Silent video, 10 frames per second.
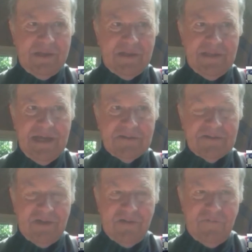that
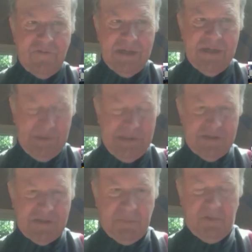allows other
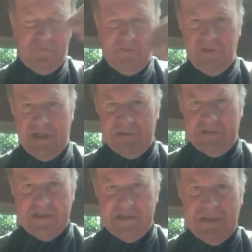families to put food on
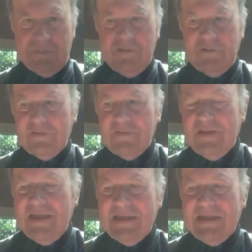their table